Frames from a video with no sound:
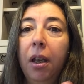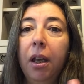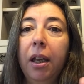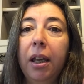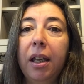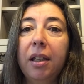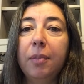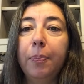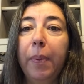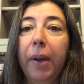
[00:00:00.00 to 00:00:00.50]

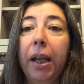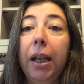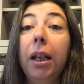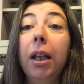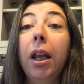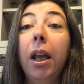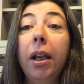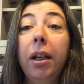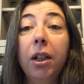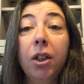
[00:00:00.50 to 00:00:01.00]
is by
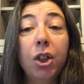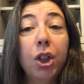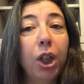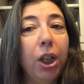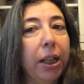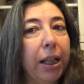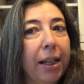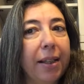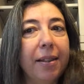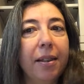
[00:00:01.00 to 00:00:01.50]
learning to
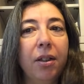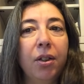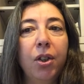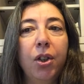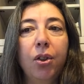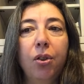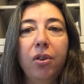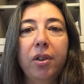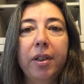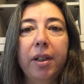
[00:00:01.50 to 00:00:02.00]
listen
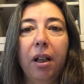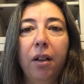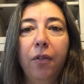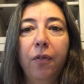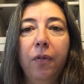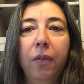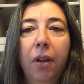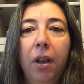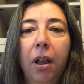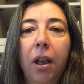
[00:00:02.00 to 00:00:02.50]
to
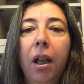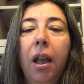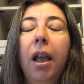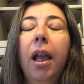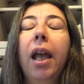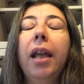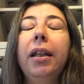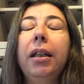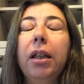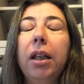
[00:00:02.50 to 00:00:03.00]
yourself
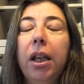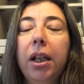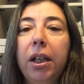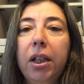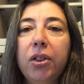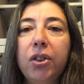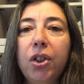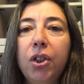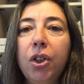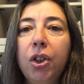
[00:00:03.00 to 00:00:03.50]
and
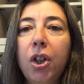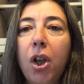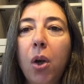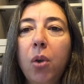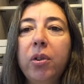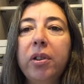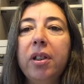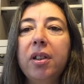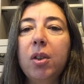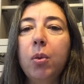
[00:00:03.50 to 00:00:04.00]
learning to
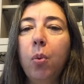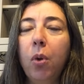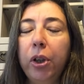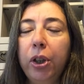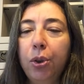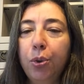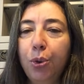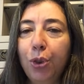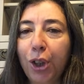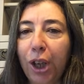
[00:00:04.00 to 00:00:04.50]
notice what
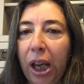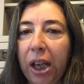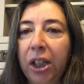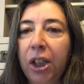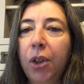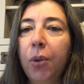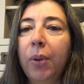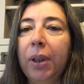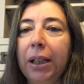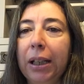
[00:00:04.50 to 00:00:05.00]
you
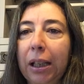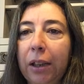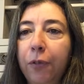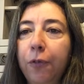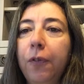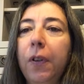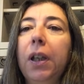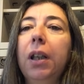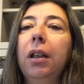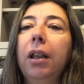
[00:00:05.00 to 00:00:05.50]
genuinely
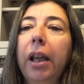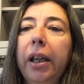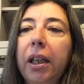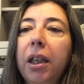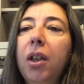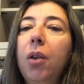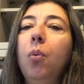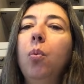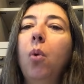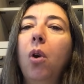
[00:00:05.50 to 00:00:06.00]
feel
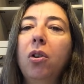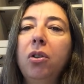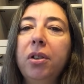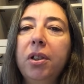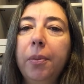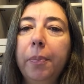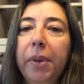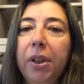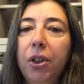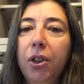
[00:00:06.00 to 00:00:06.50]
like you want
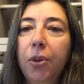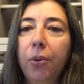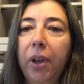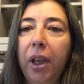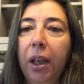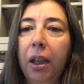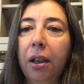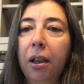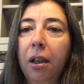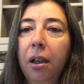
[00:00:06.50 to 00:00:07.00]
to be
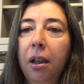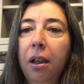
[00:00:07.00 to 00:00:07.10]
doing,